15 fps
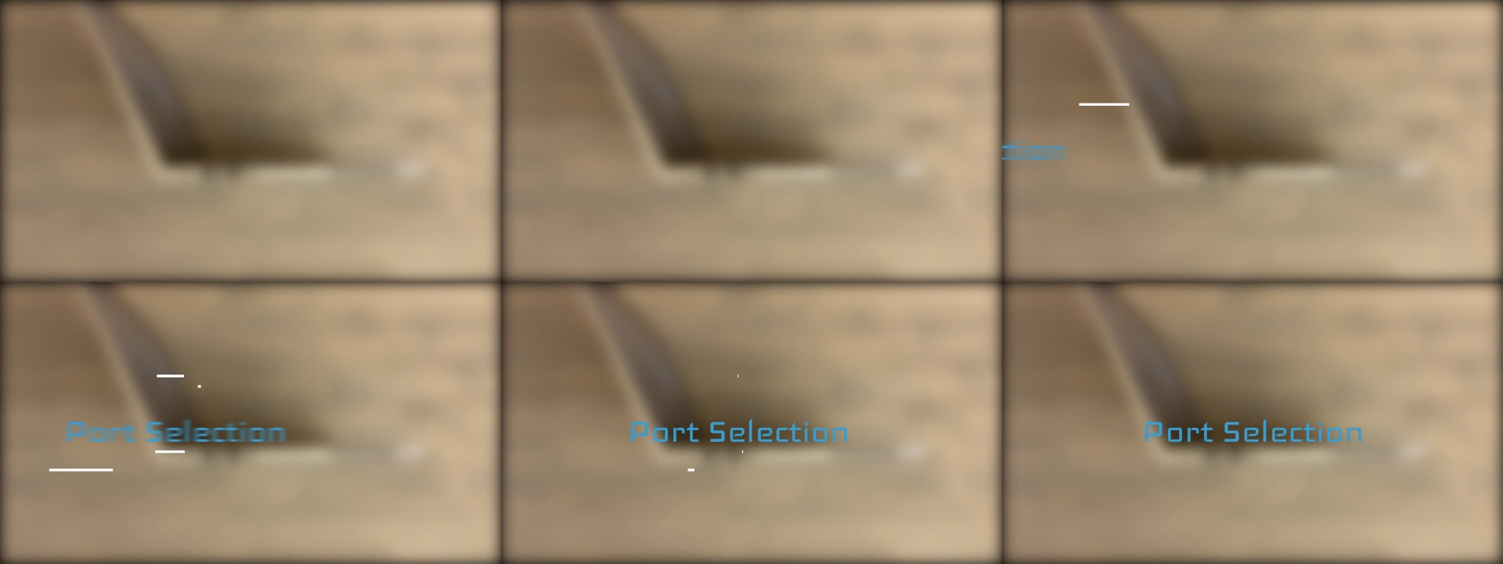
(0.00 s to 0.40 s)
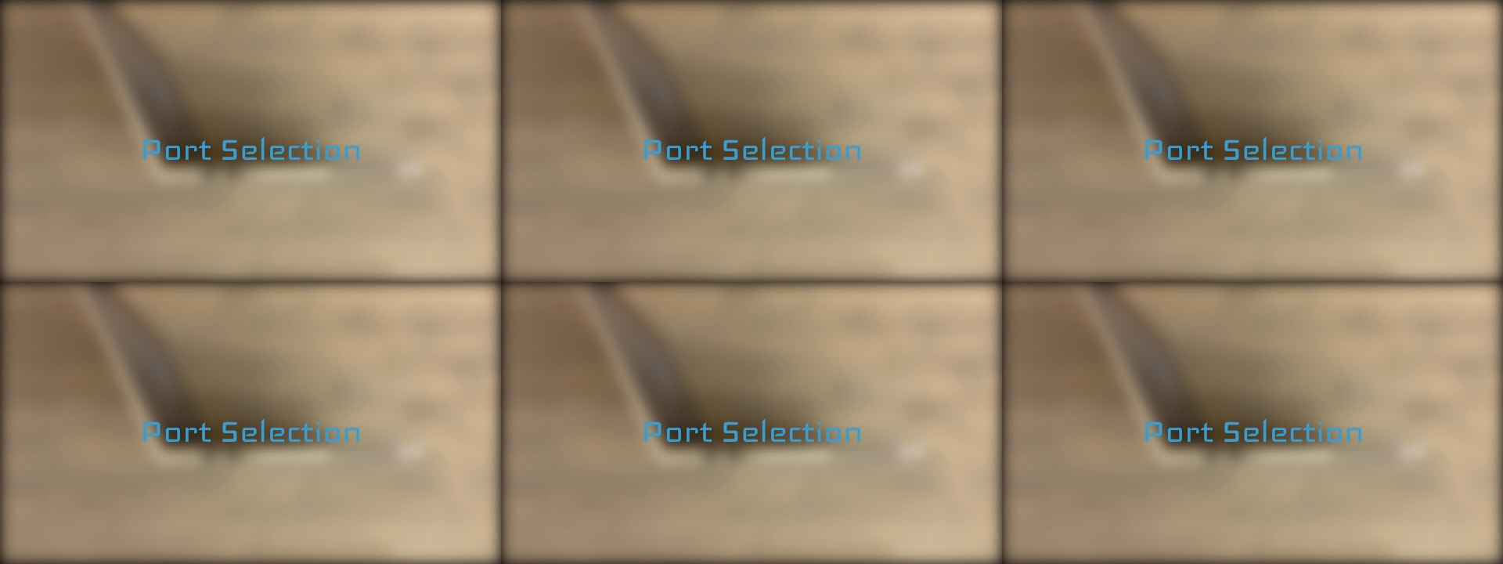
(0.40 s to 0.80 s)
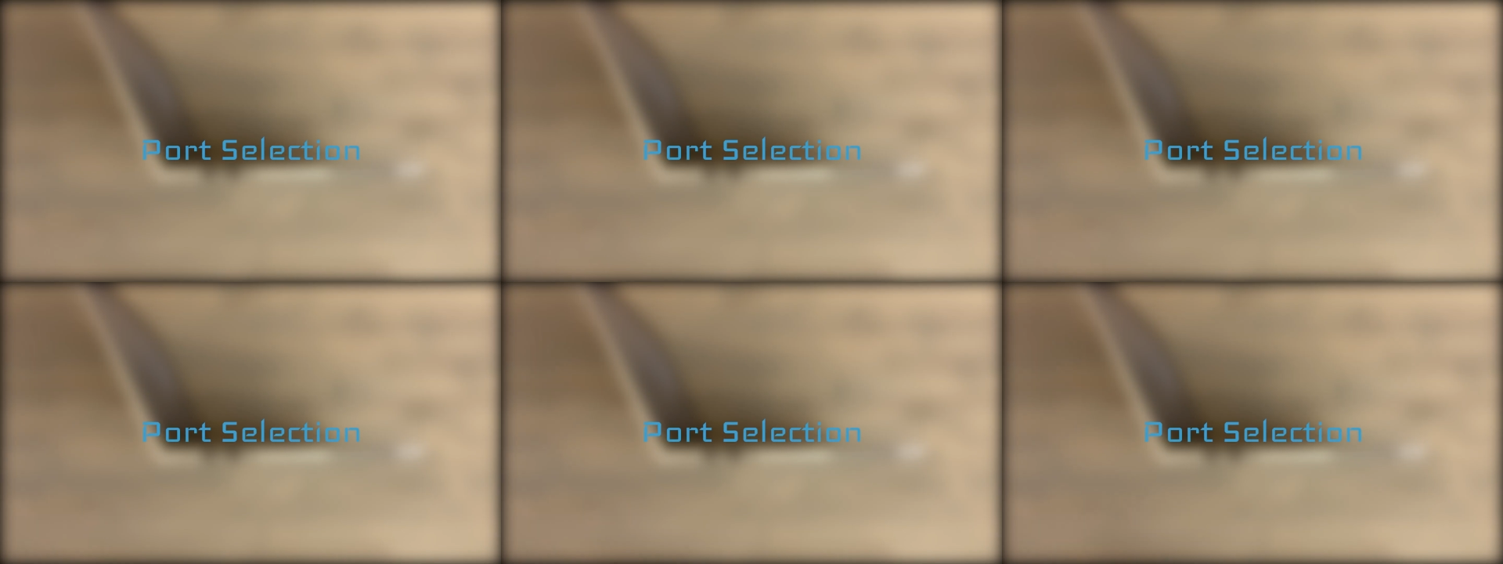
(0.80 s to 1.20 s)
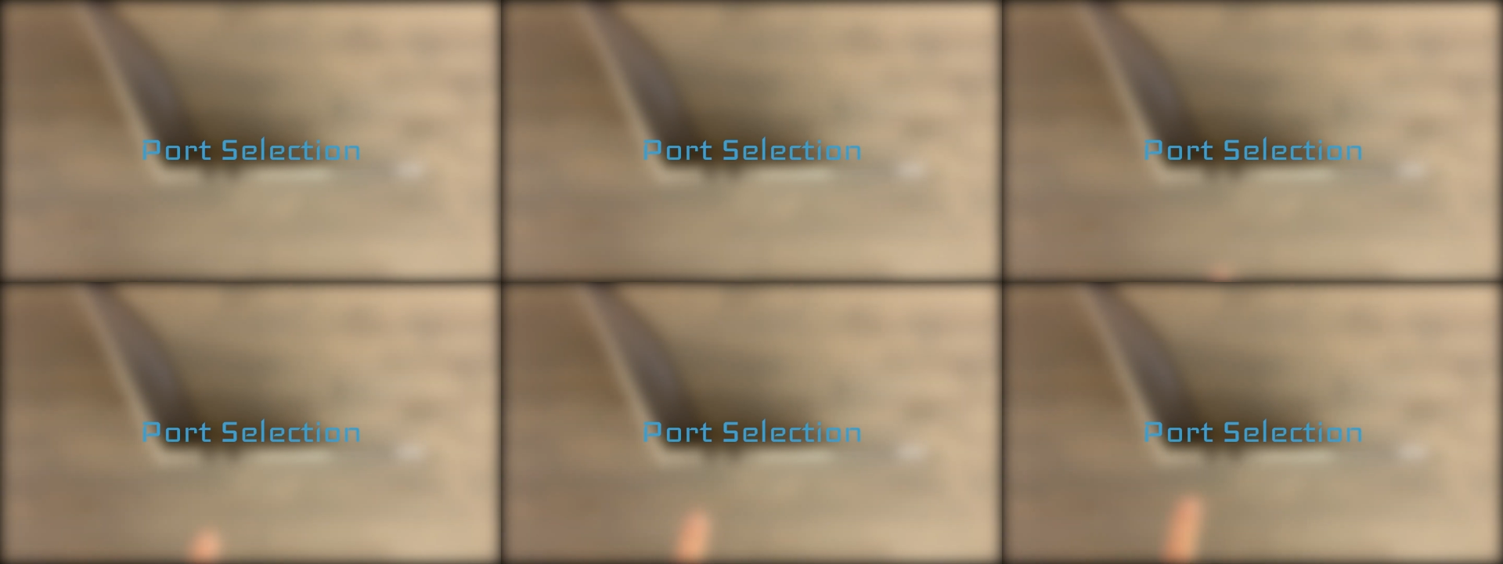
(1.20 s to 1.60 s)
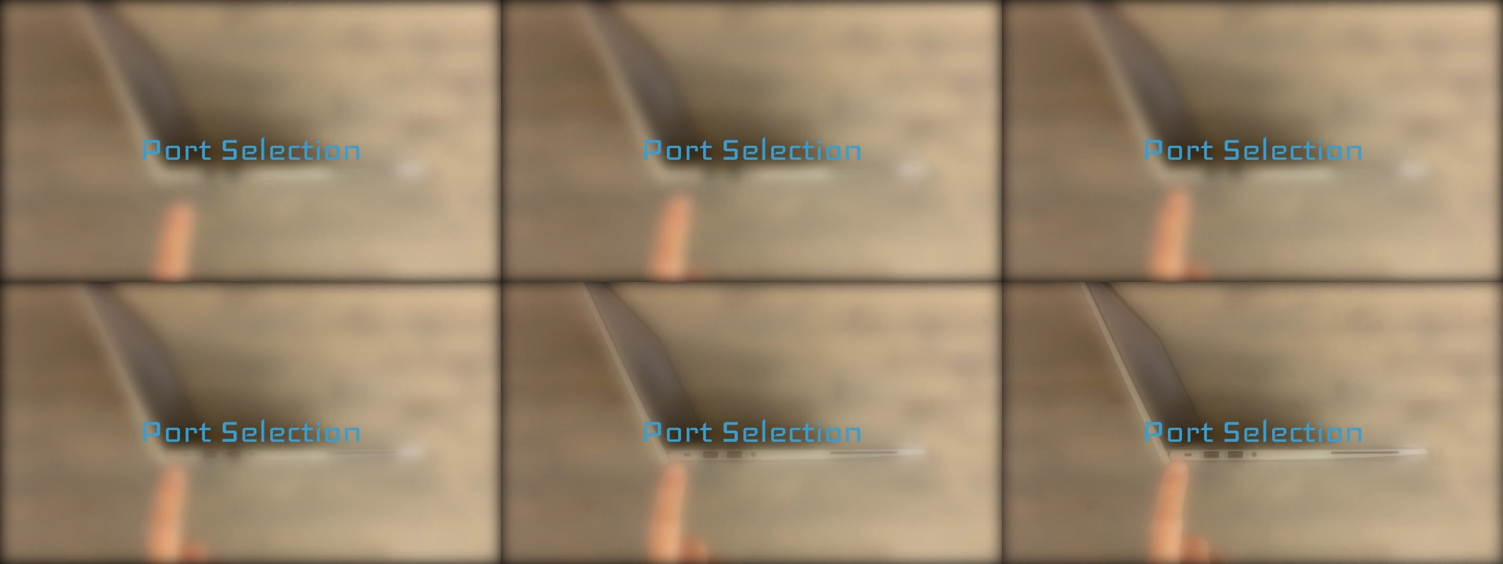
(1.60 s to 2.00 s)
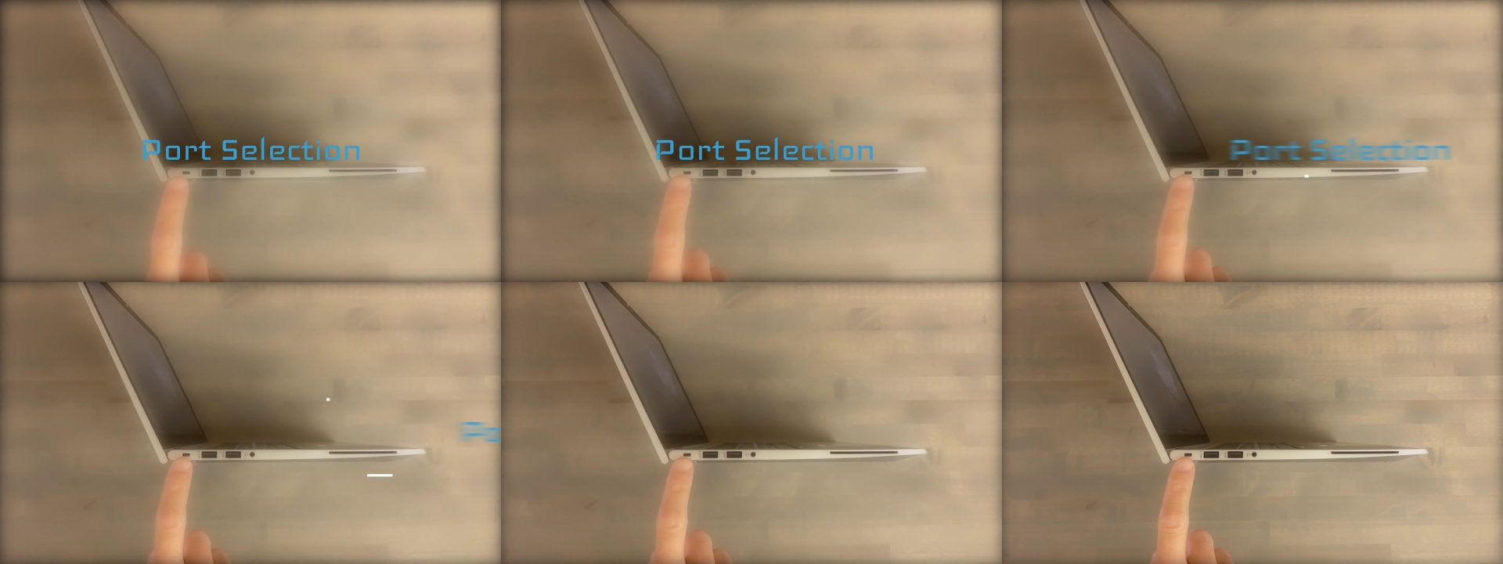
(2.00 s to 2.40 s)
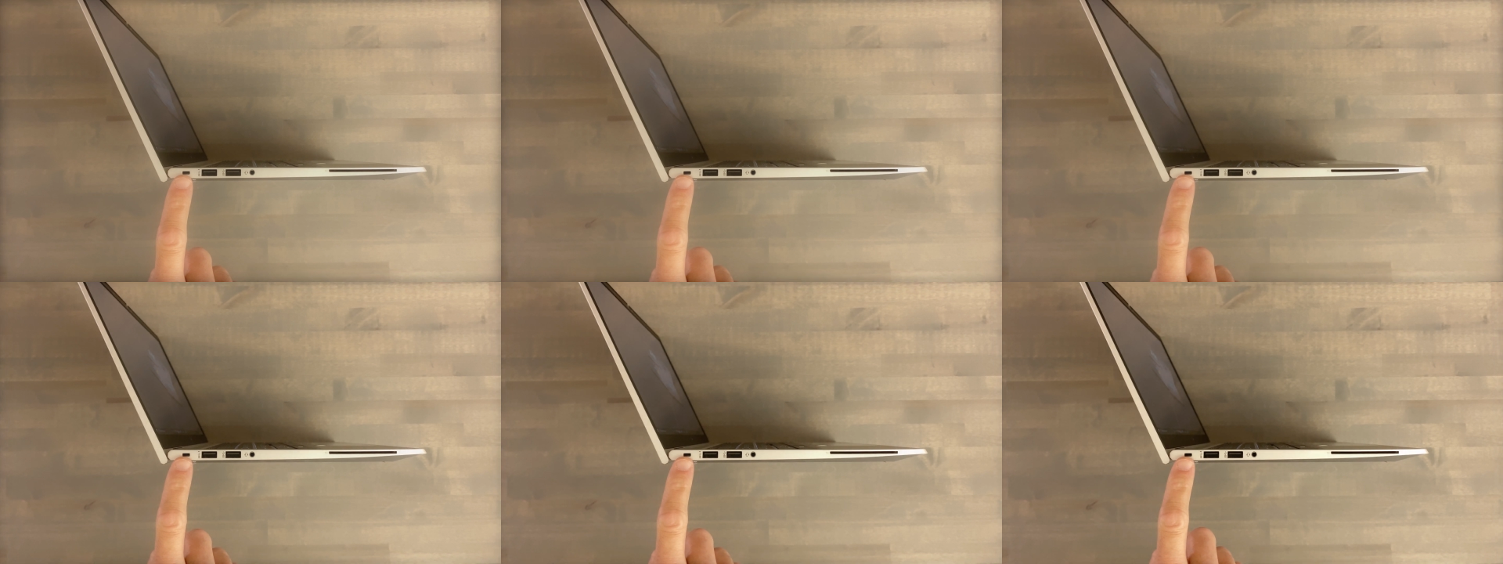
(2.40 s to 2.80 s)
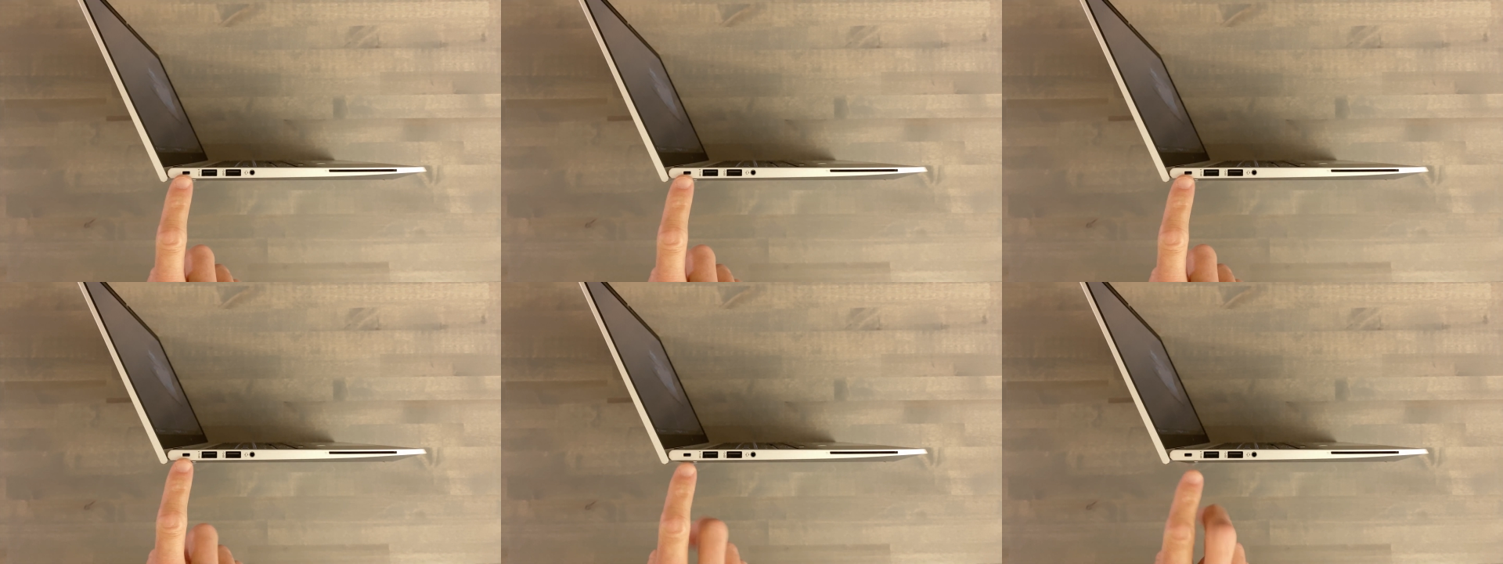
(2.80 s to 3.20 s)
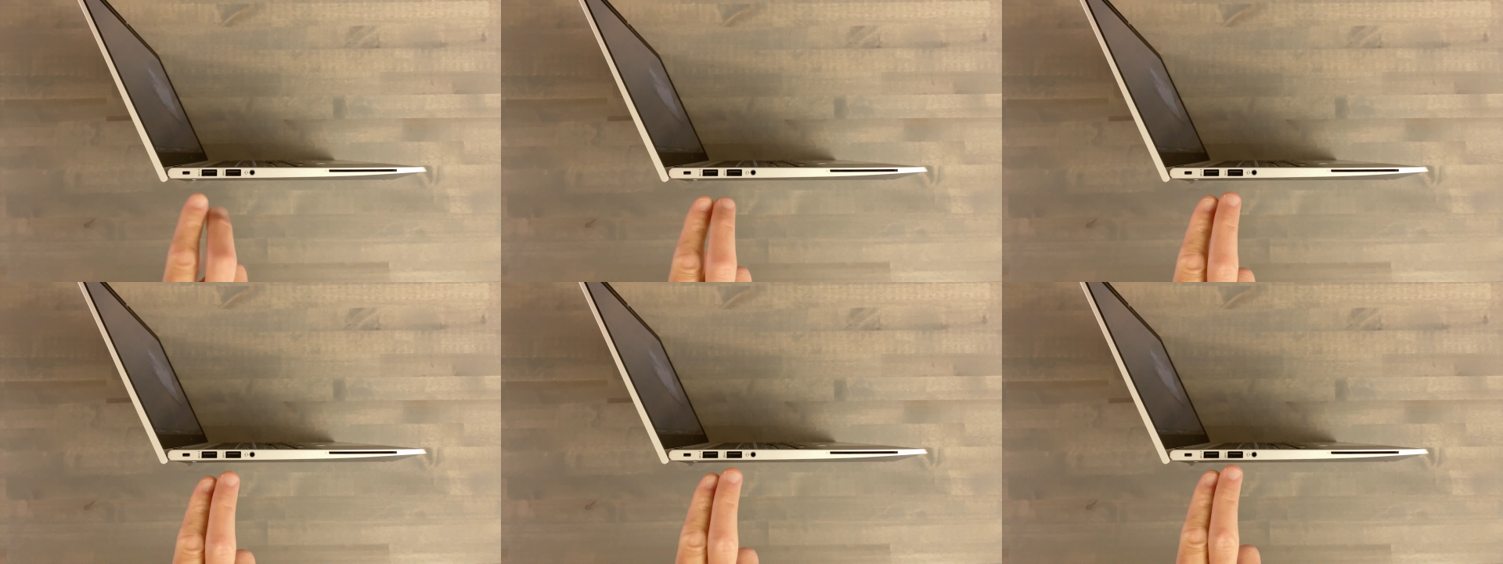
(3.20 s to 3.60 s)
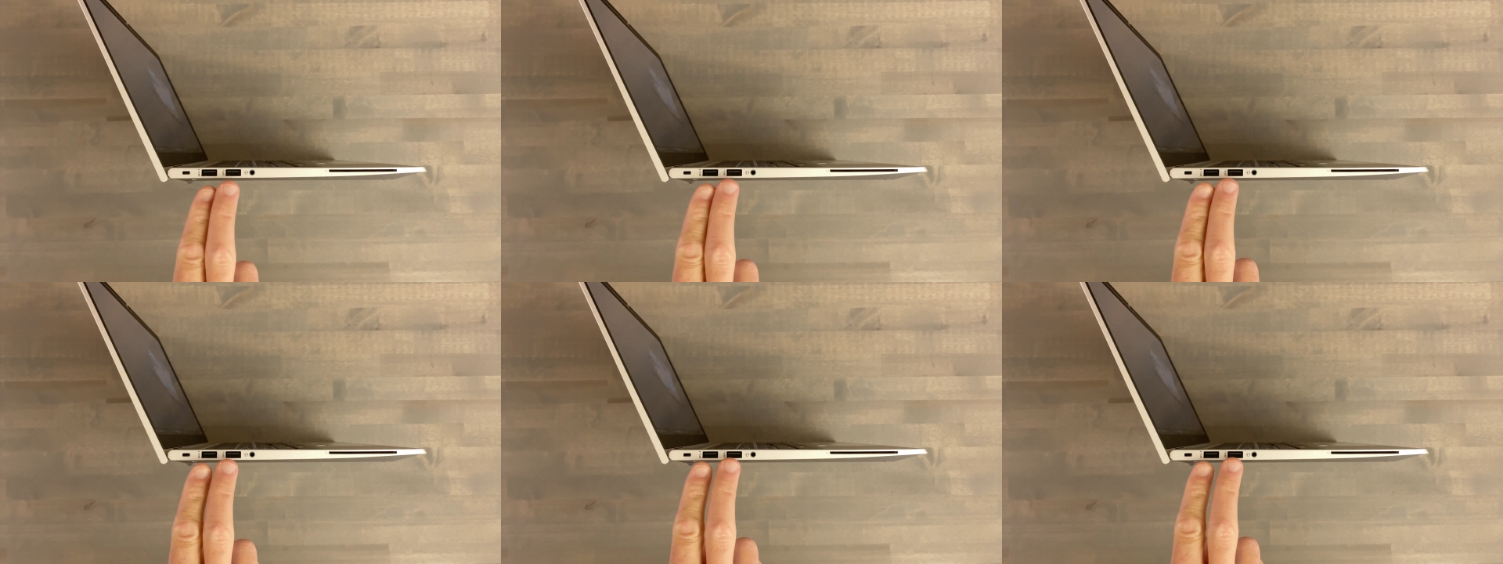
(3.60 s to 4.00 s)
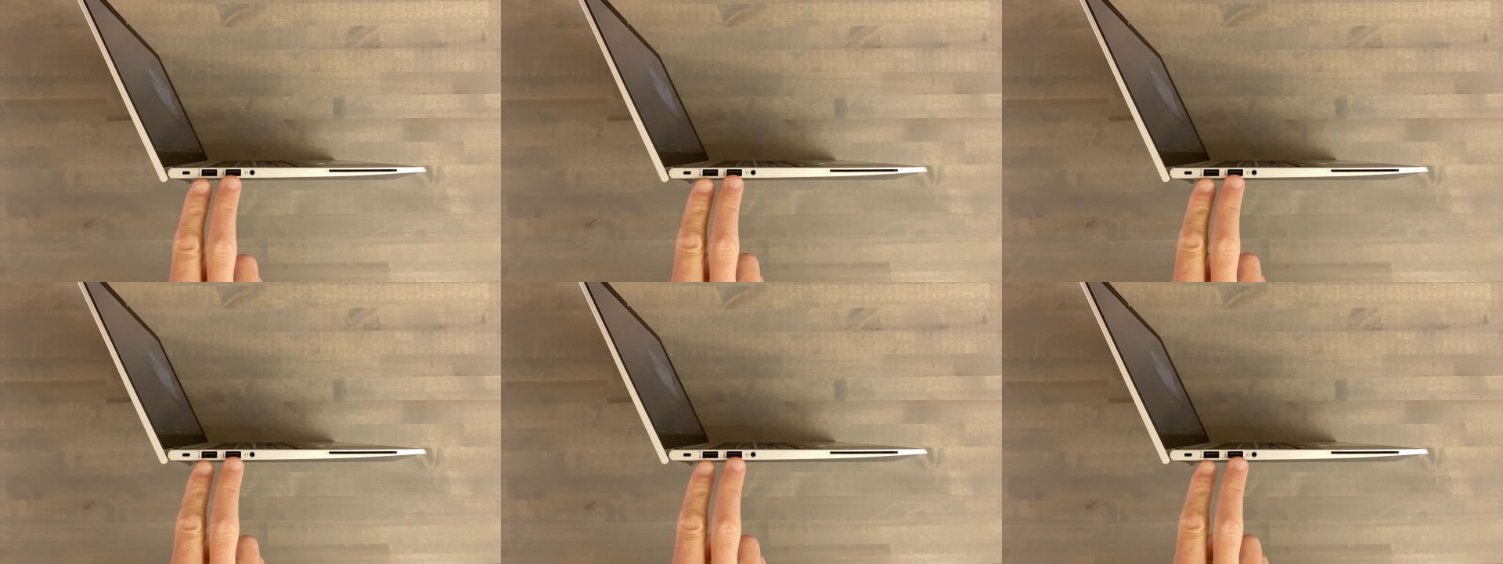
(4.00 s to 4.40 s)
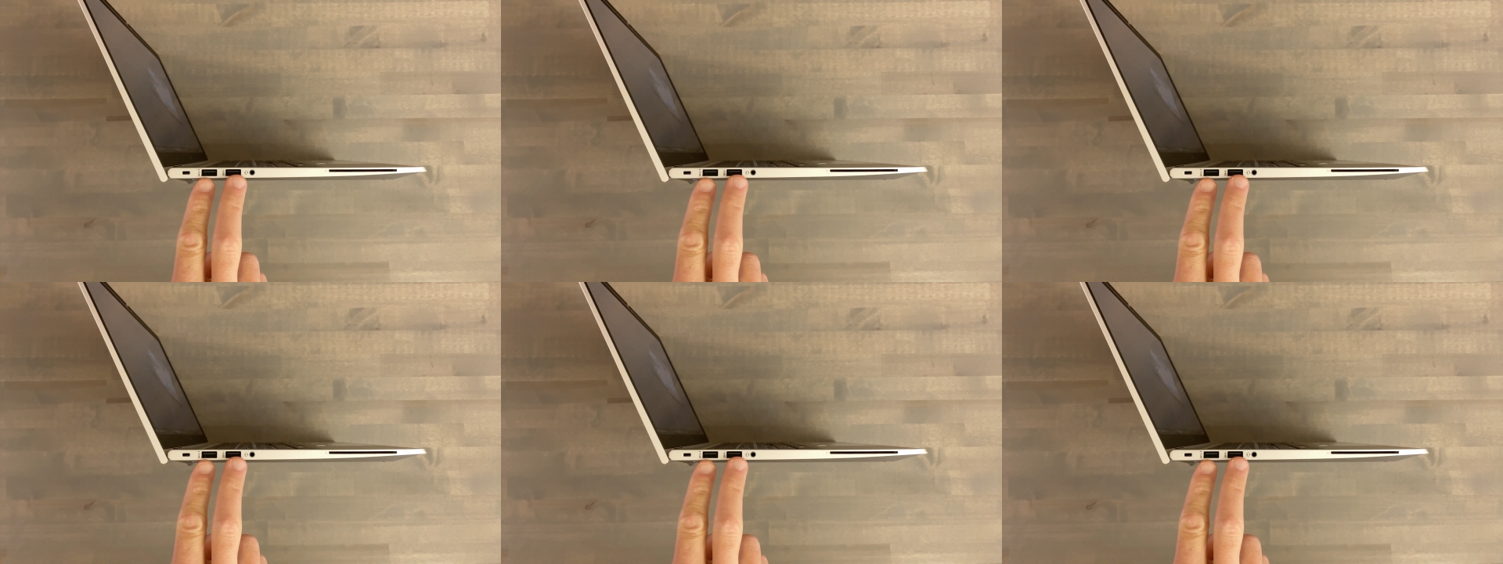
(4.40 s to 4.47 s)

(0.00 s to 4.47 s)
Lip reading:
(no speaker visible)